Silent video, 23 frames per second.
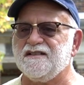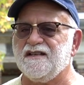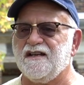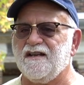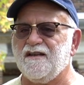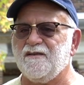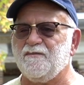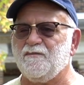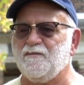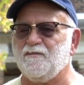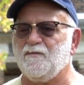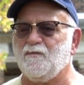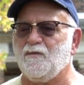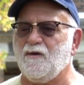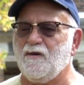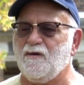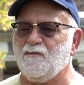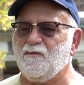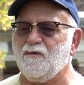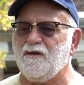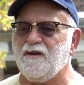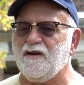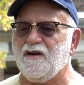
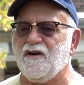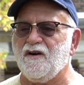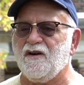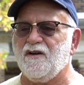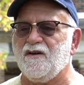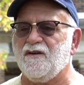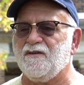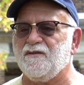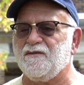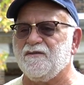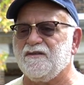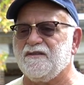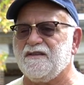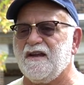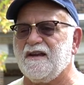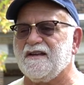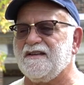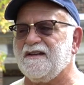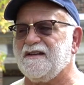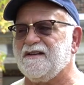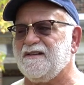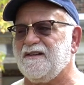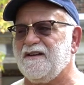While we are
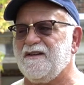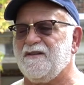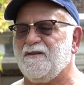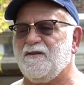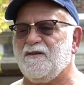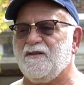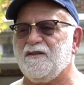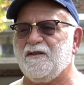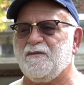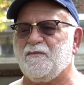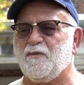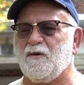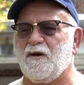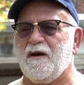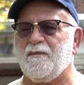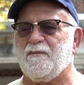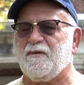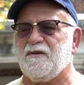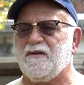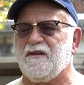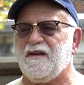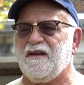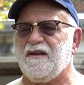technically on the
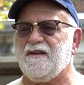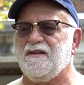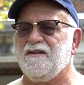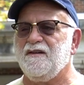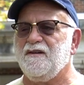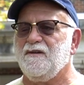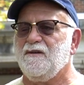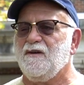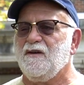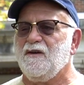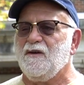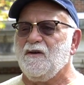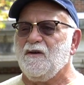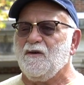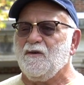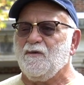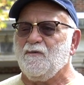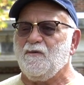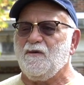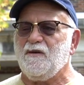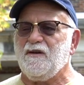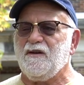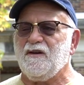property,
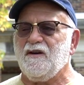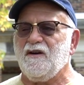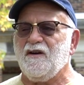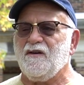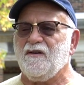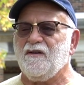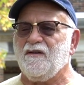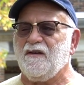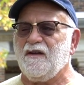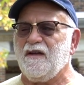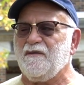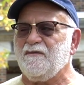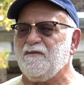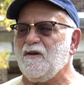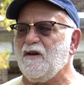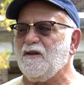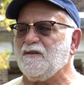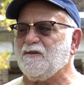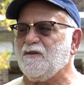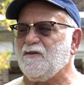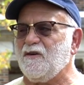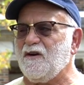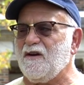we have
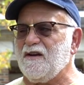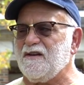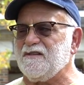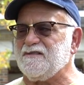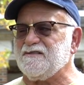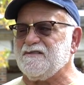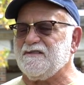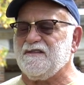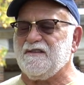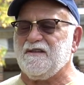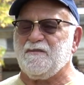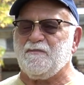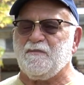not crossed the